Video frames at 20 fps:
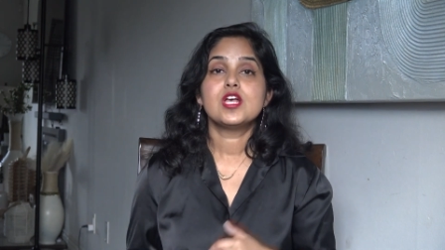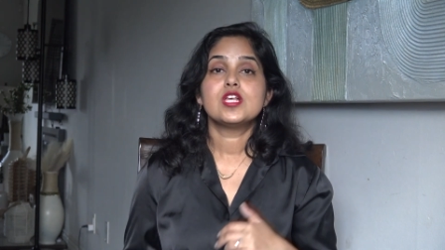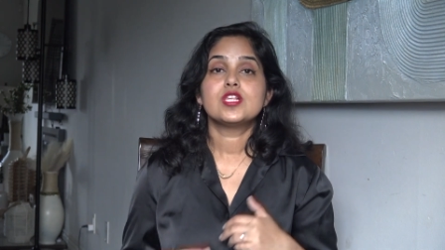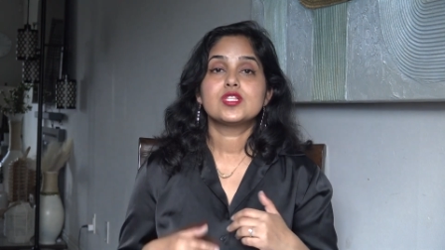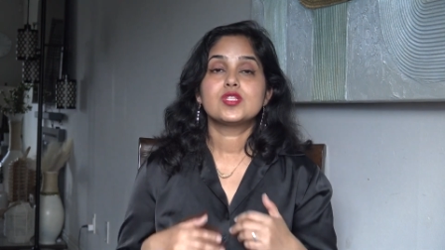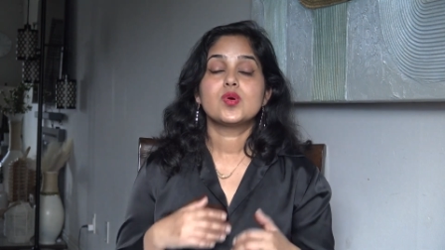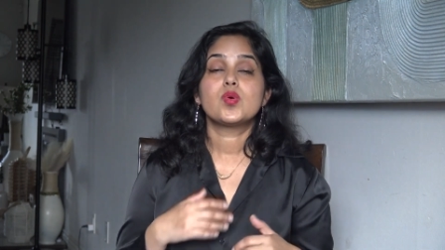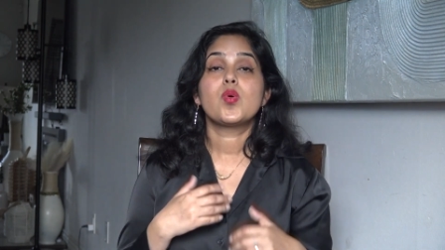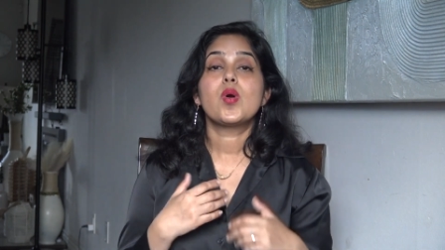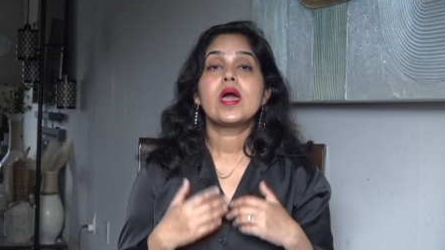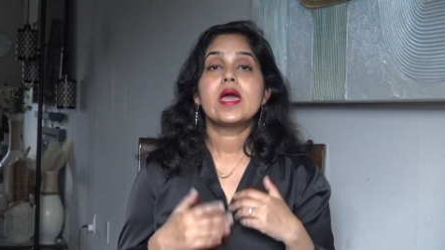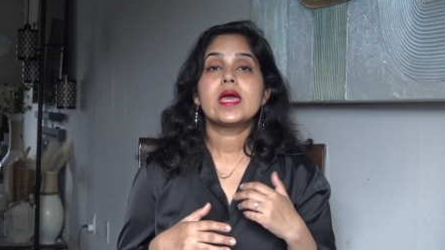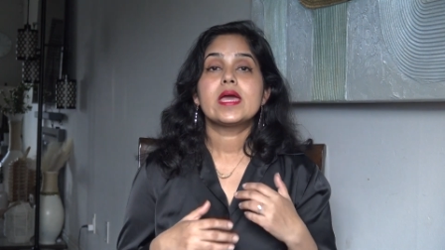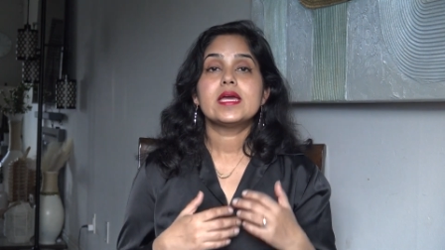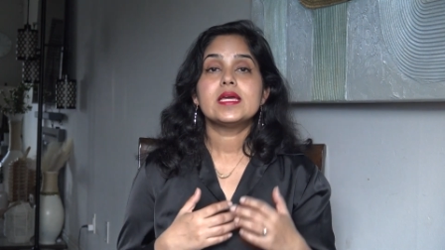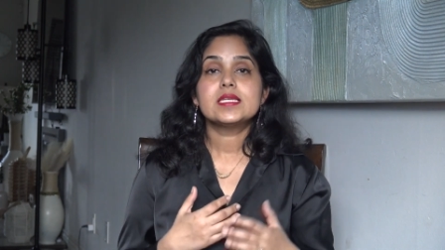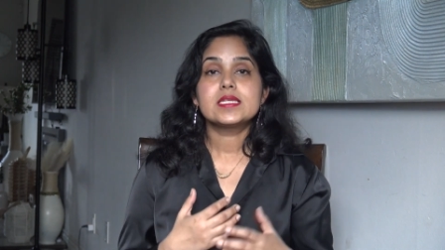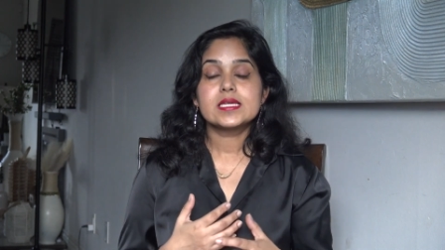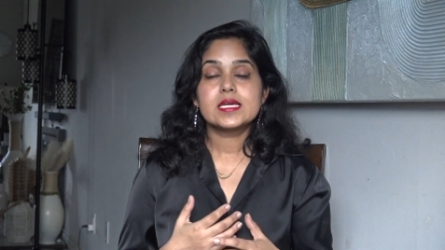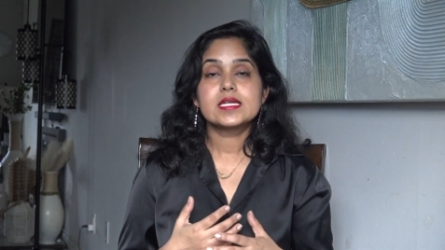So
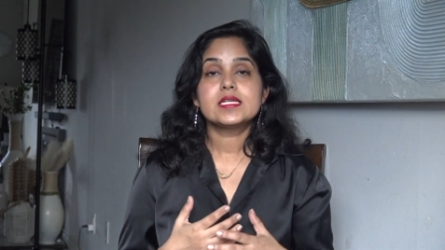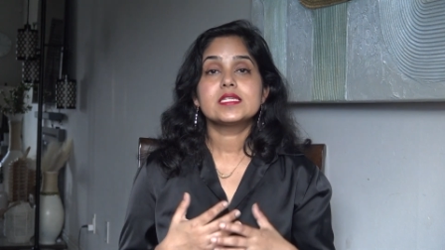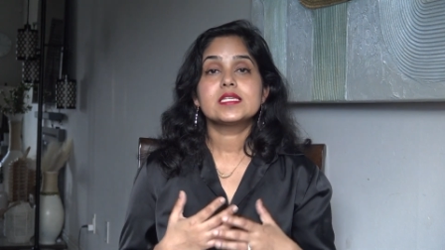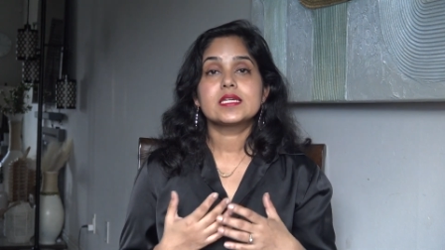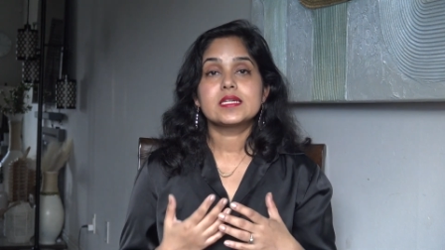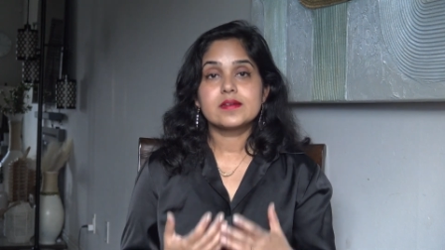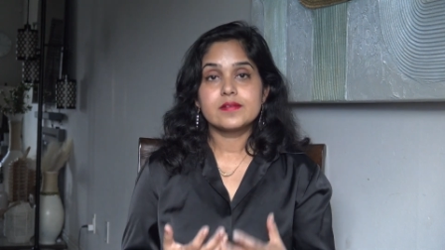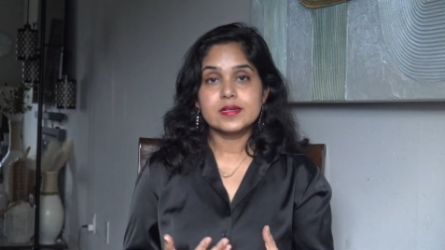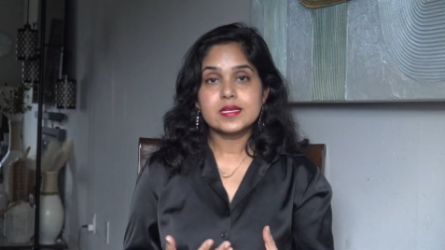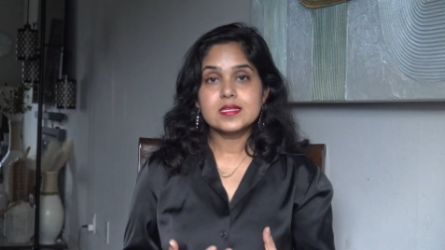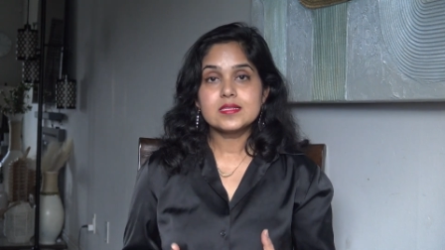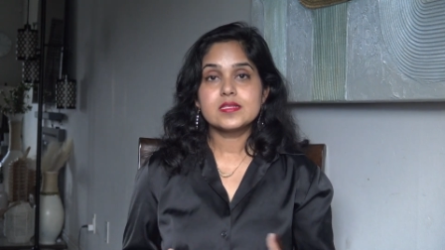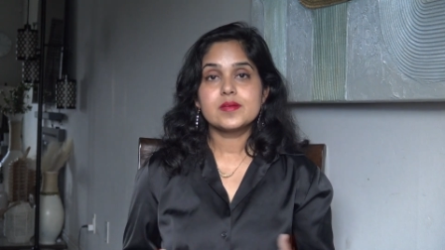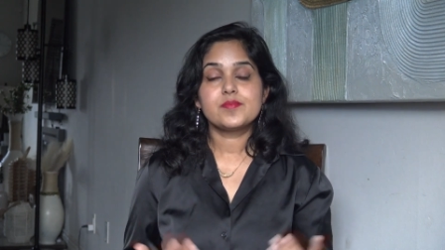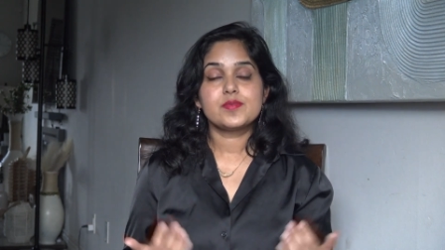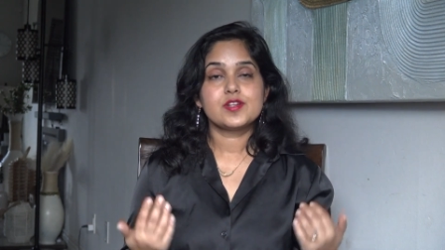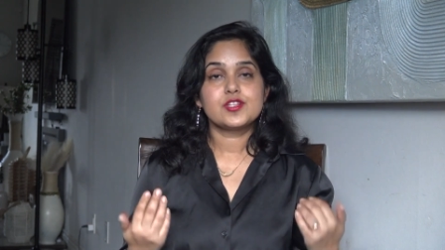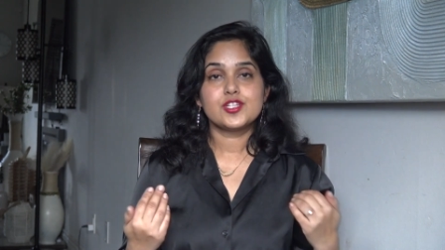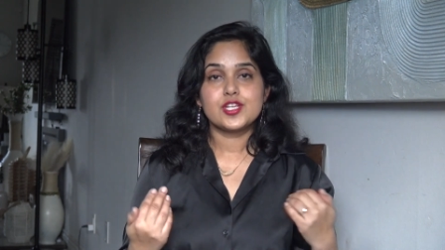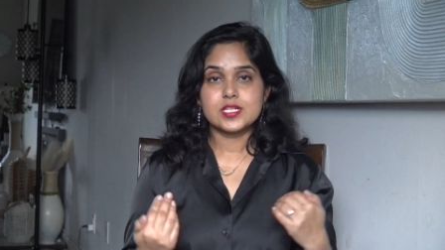it can decrease the
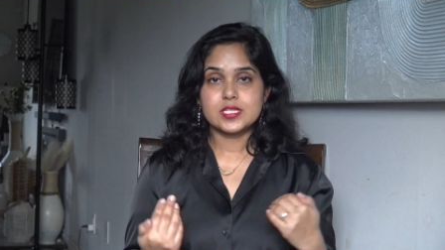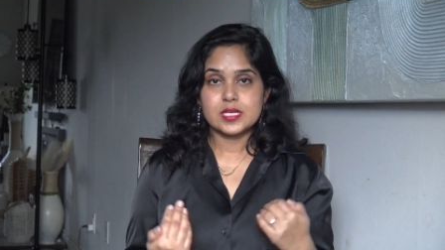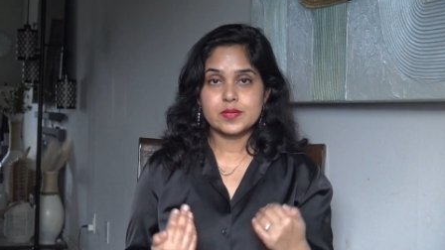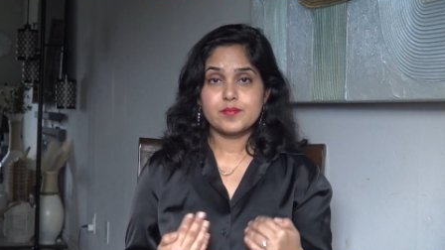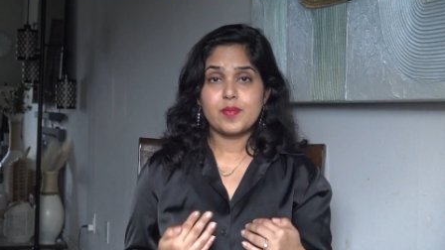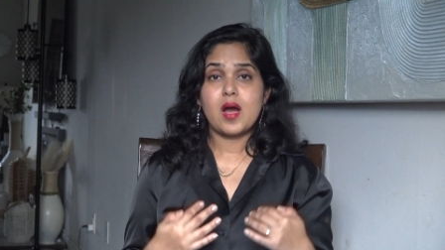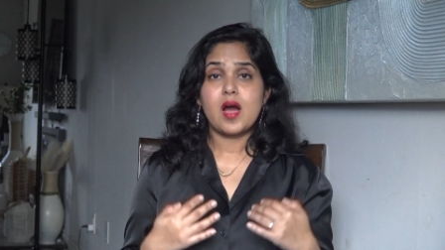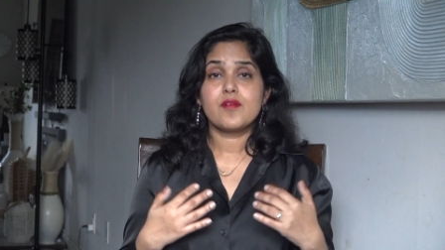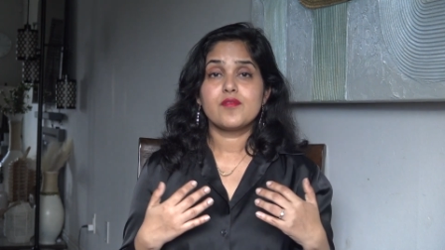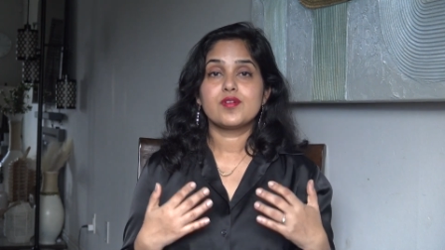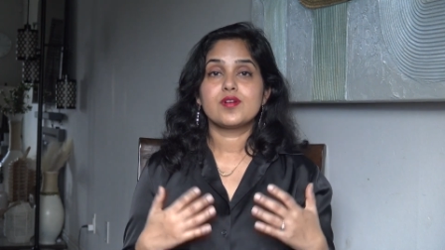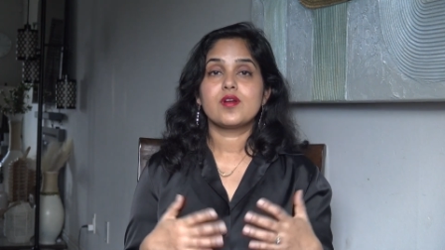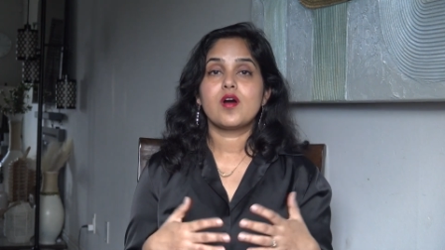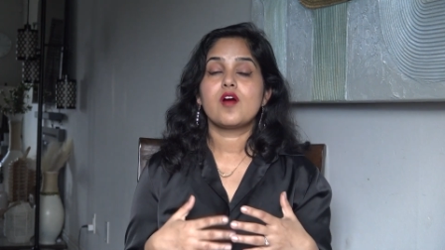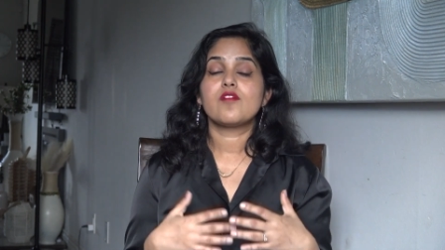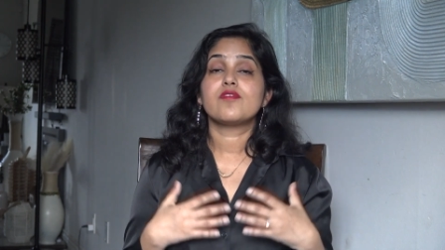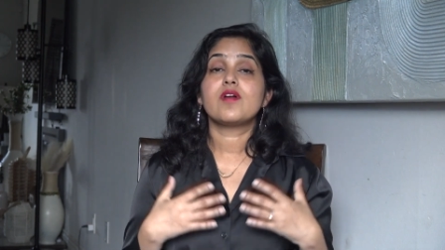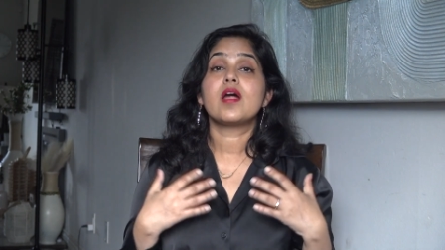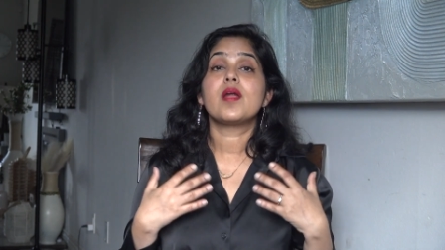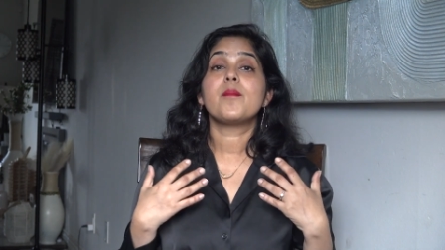purchasing power
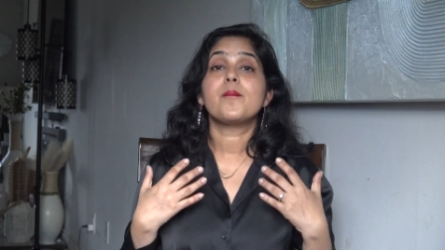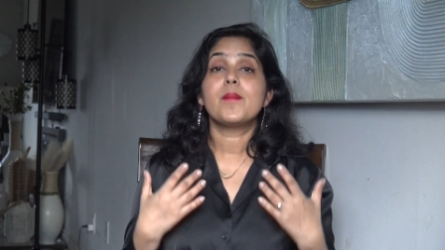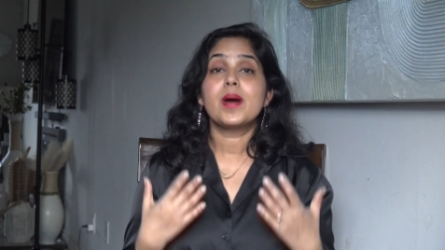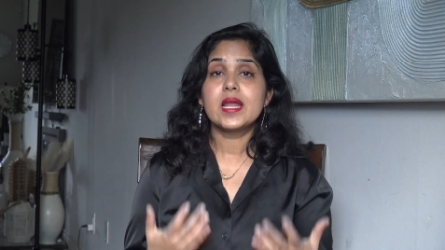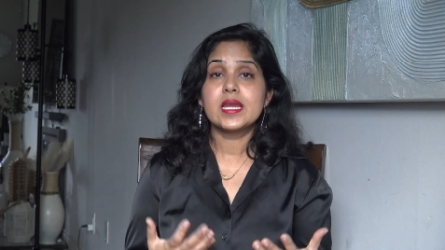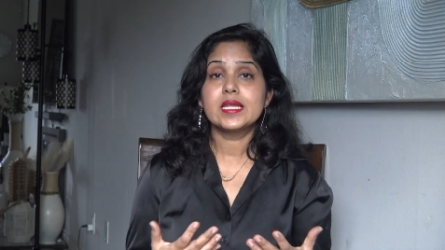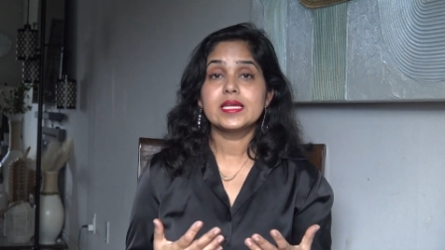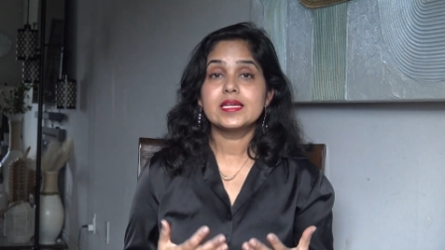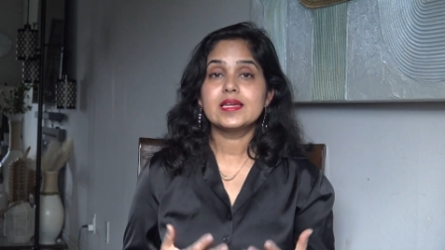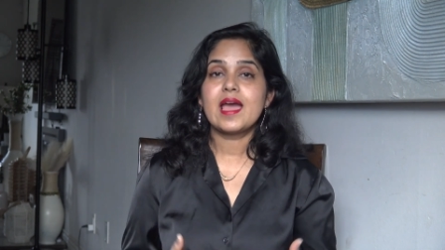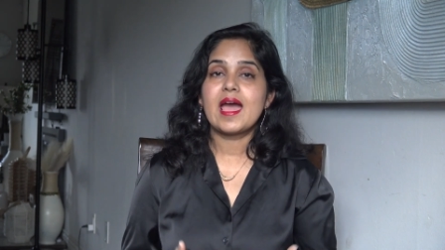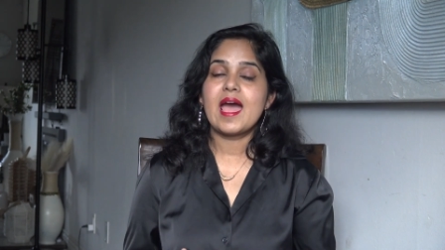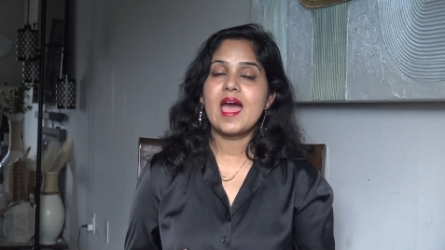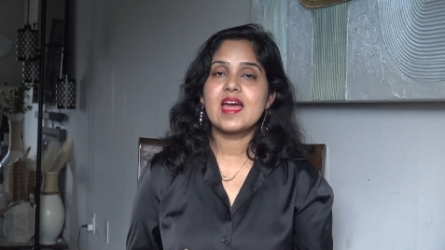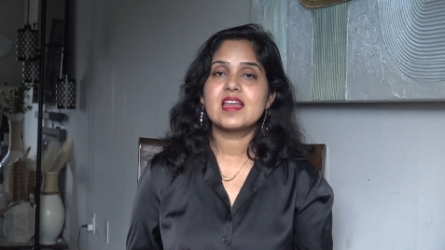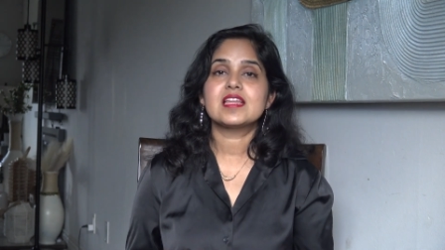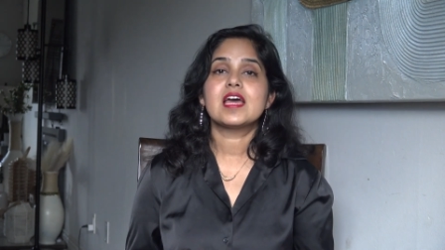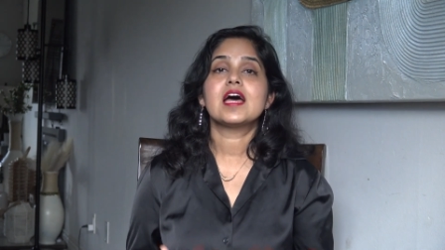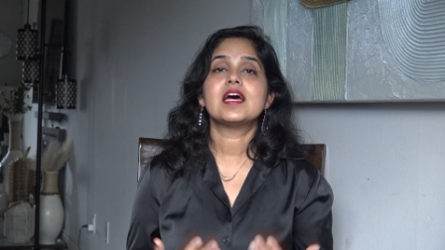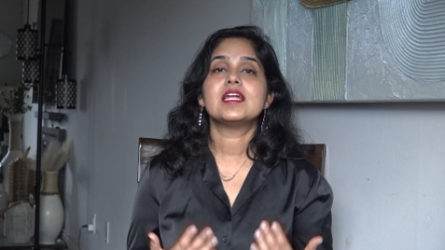of our money
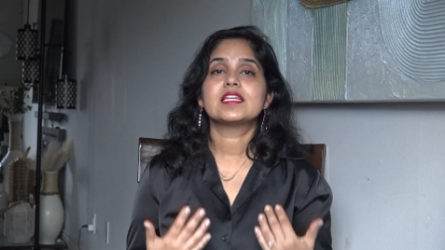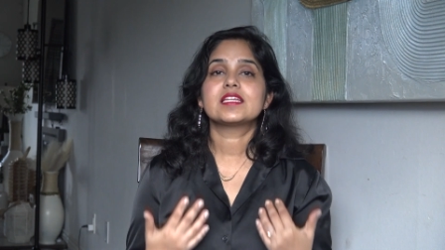and